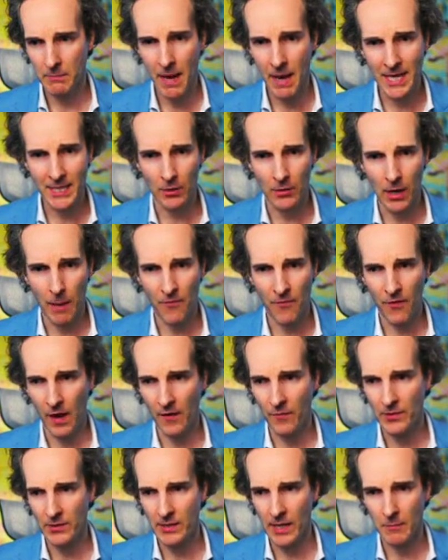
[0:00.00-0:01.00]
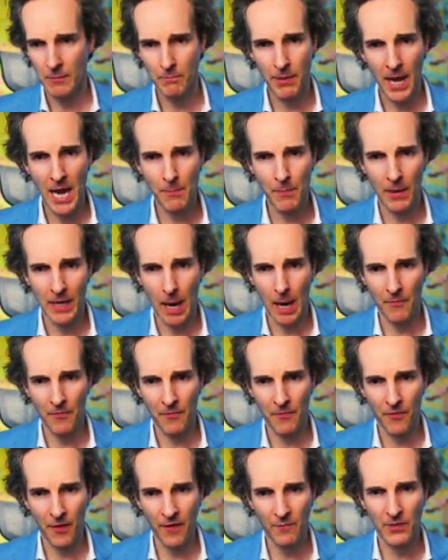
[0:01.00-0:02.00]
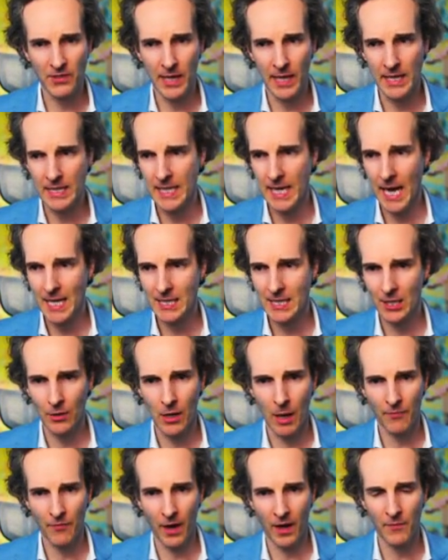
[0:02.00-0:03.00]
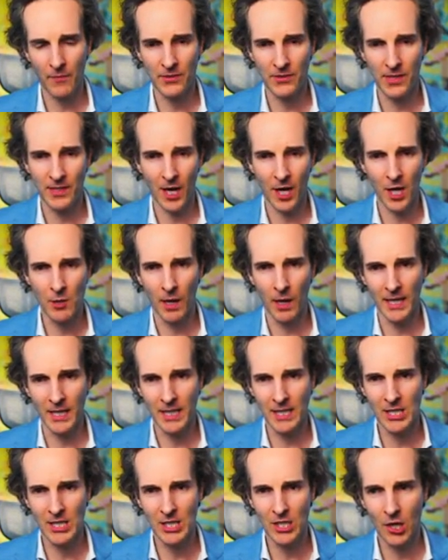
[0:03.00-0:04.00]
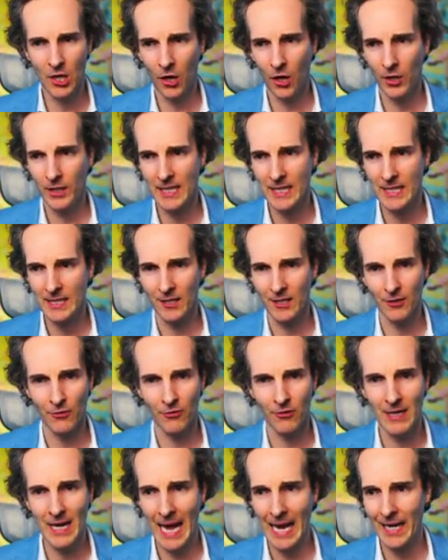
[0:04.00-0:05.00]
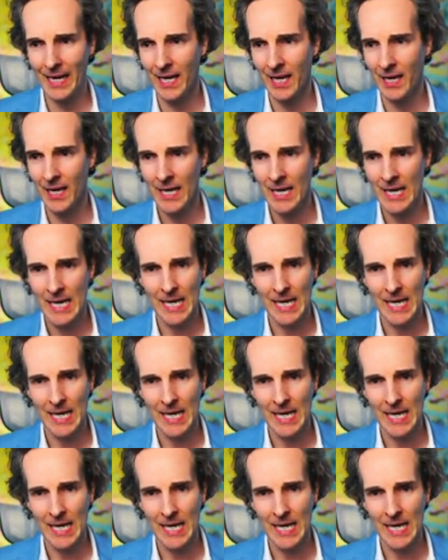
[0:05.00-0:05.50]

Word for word: Meta up five percent, PayPal up five percent, Tesla up five percent. Oh my God, it's a rally.